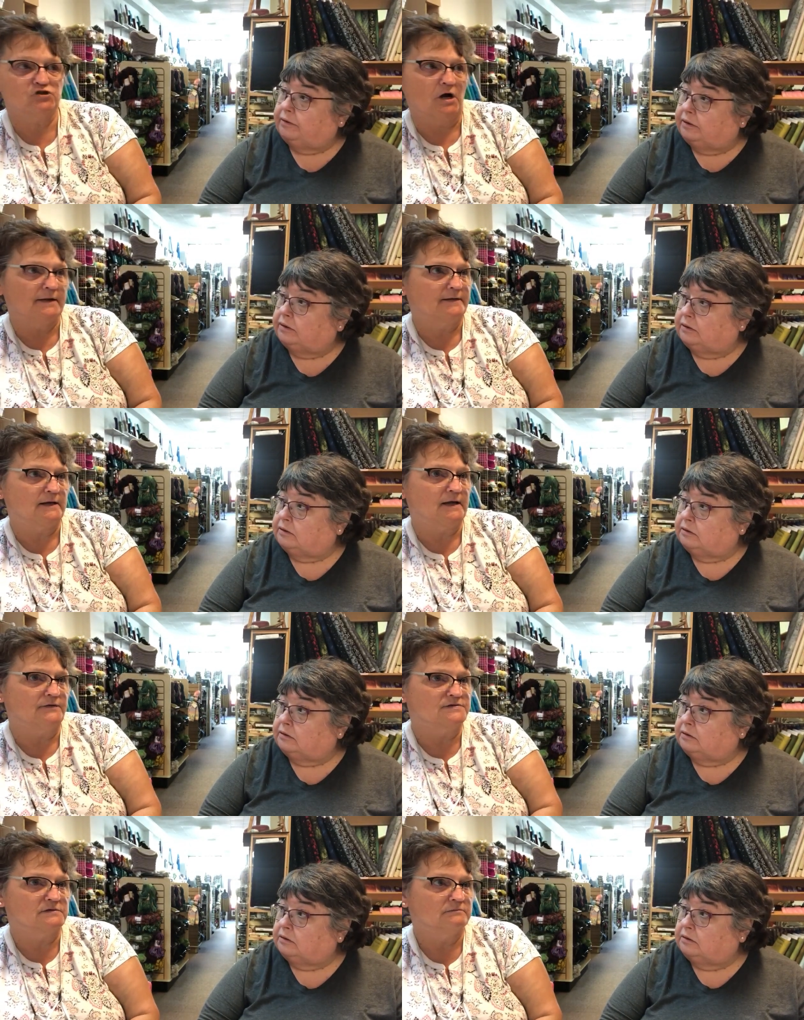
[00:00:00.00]
Speaker 1: a shawl on the
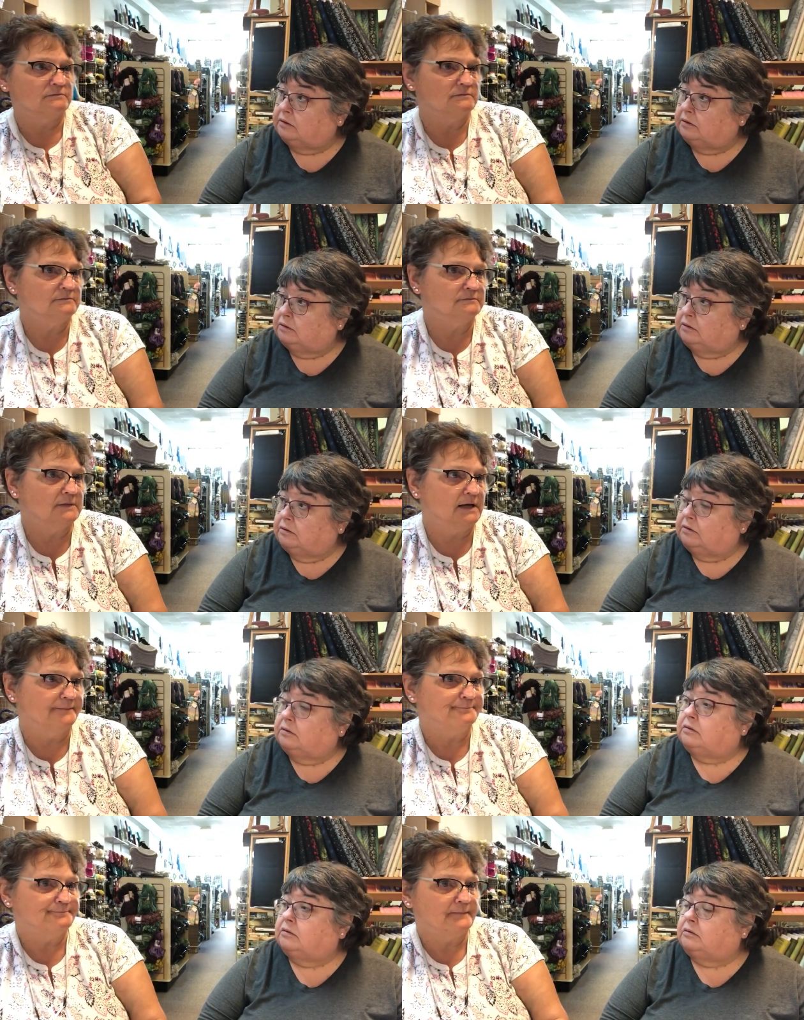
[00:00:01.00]
needles.
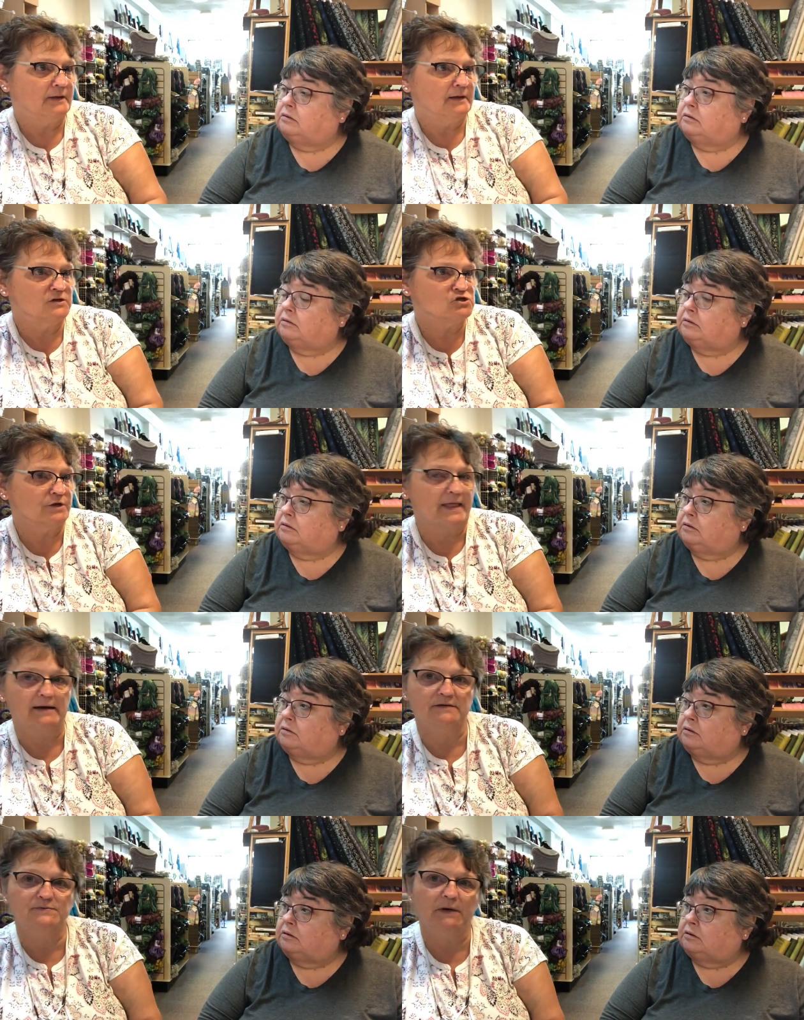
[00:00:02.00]
I'll show you
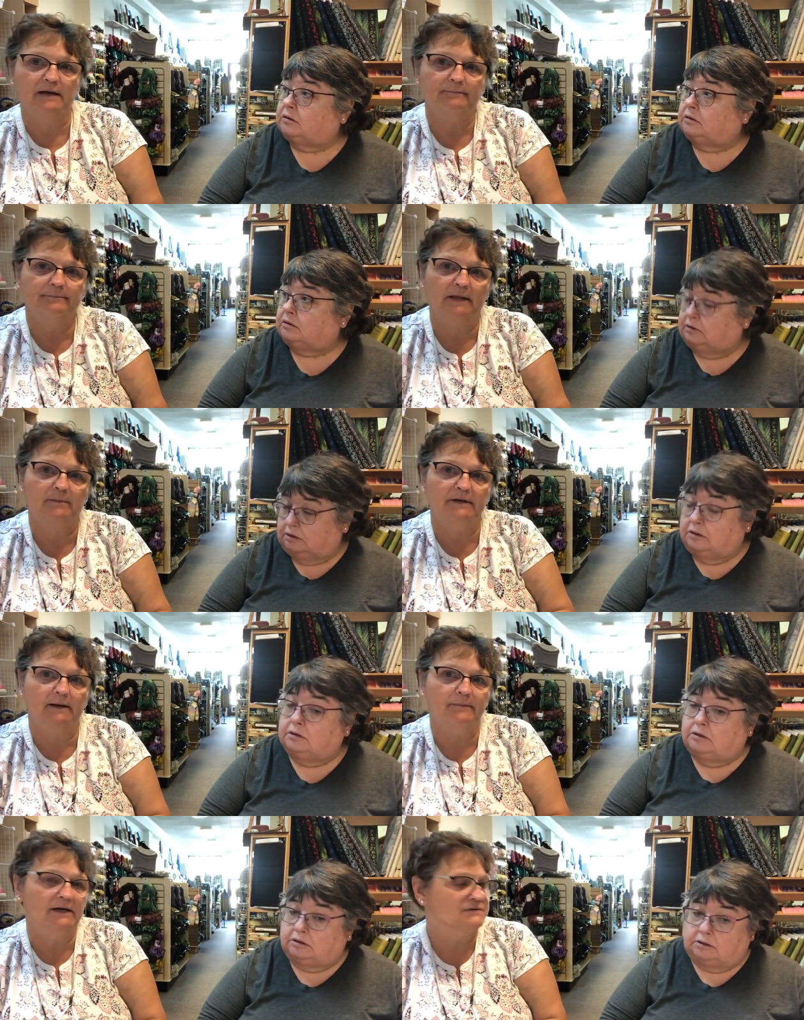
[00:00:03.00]
that next week. That'll be
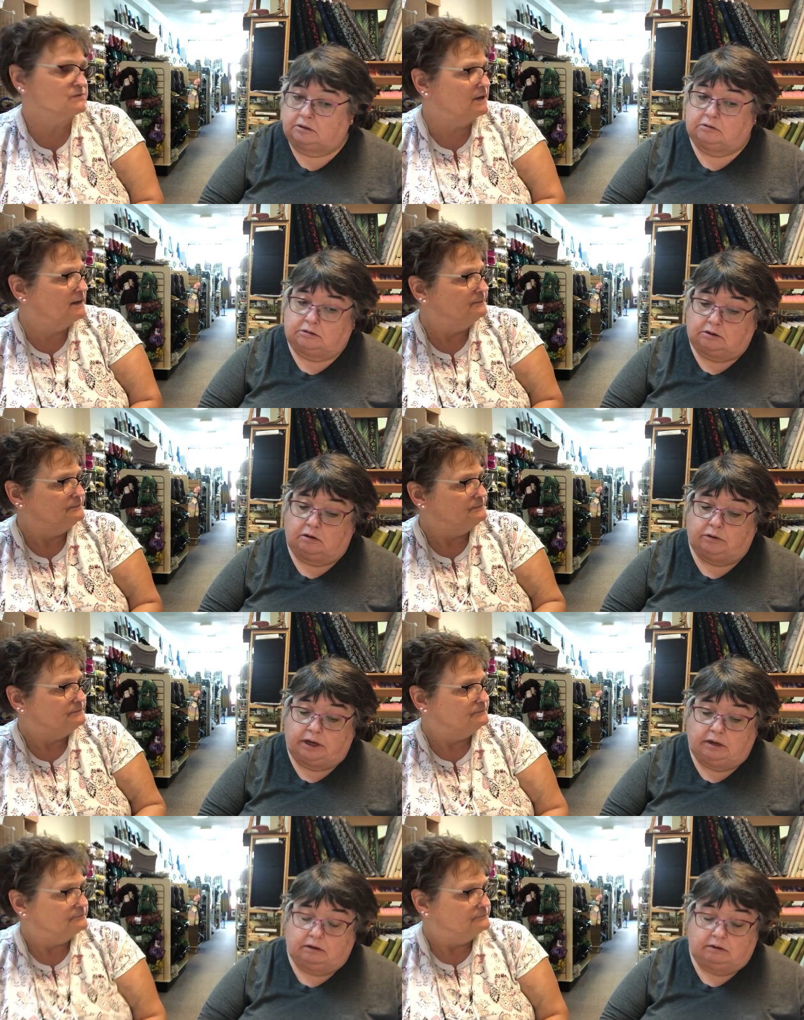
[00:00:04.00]
done by next week.
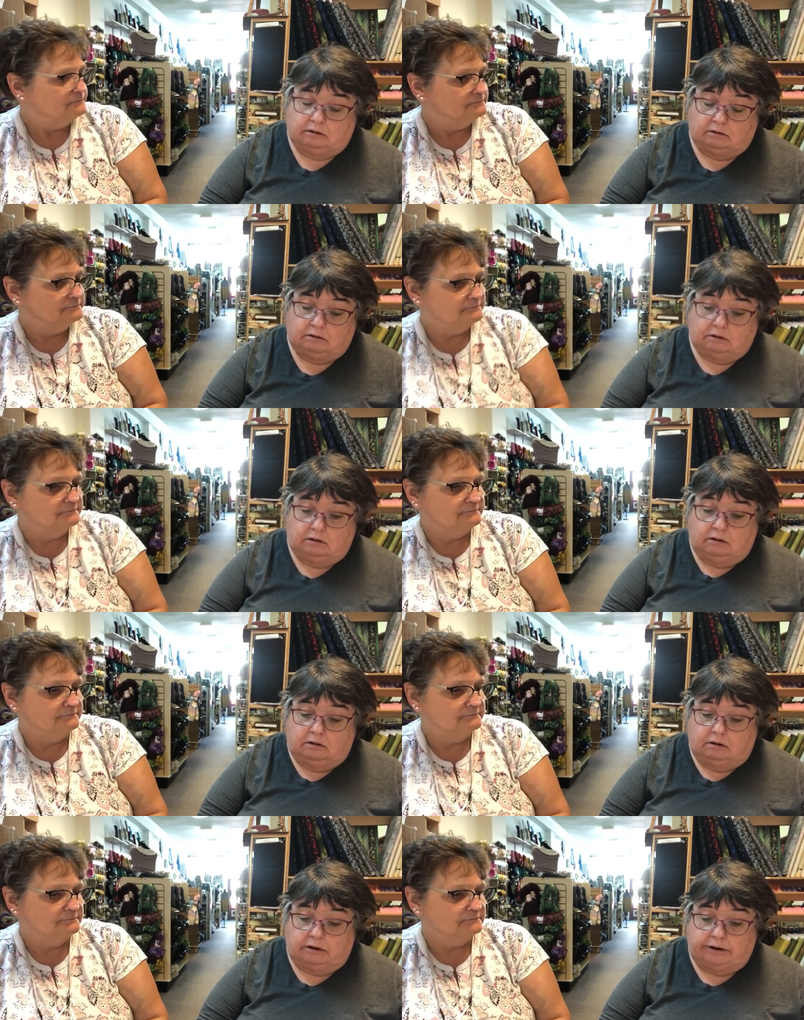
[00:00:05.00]
Okay.
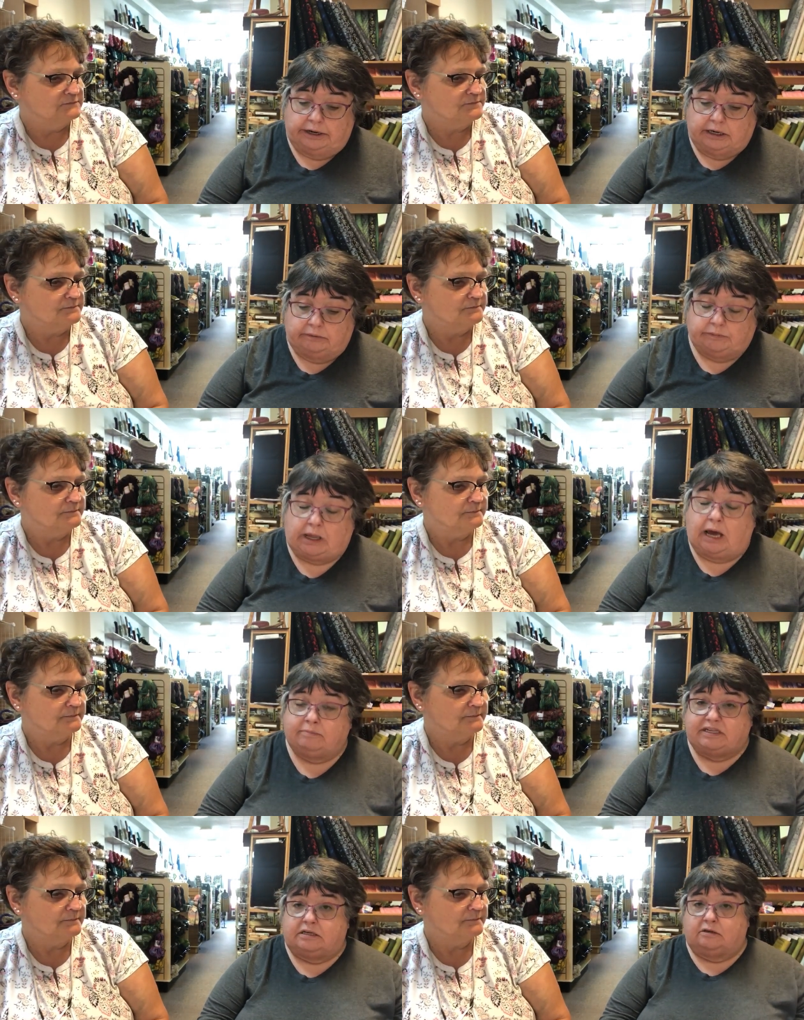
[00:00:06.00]
Speaker 2: All right,
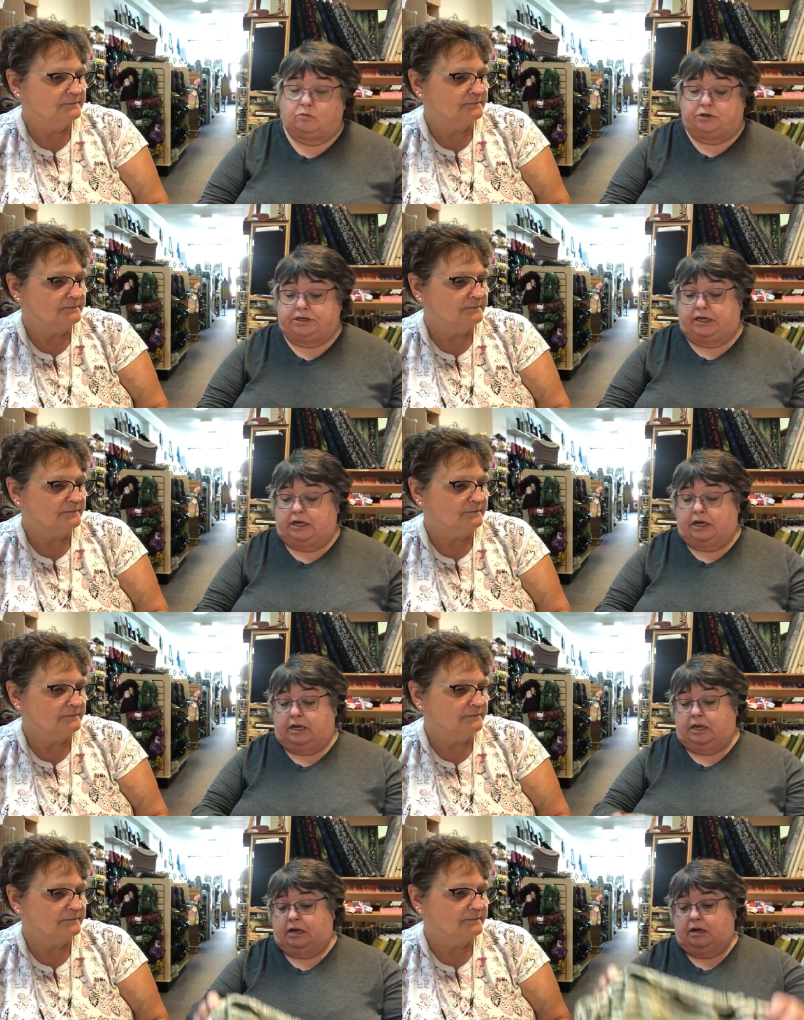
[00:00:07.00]
I'm still working
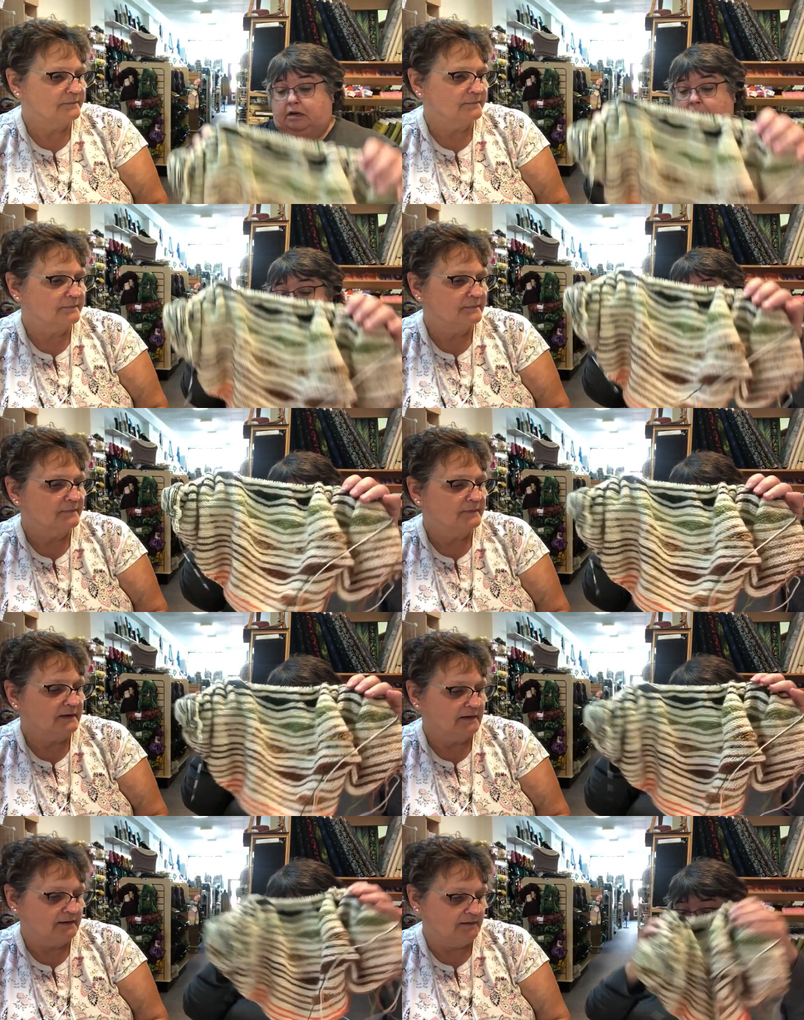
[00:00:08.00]
on
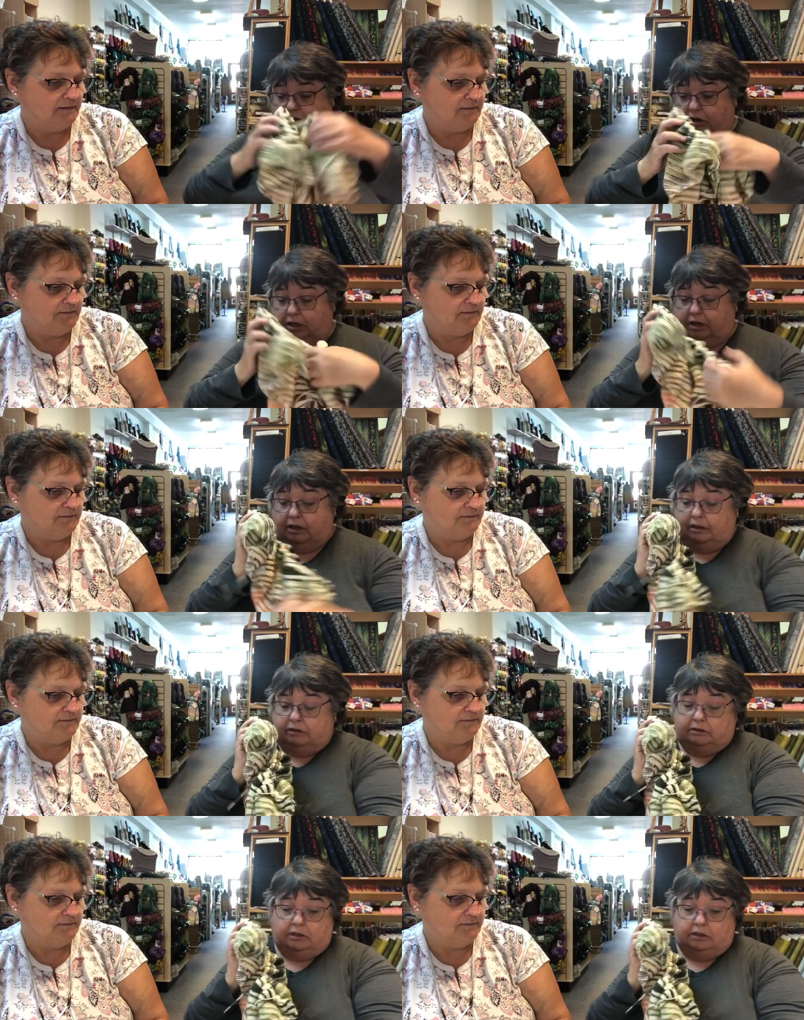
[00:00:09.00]
my shawl.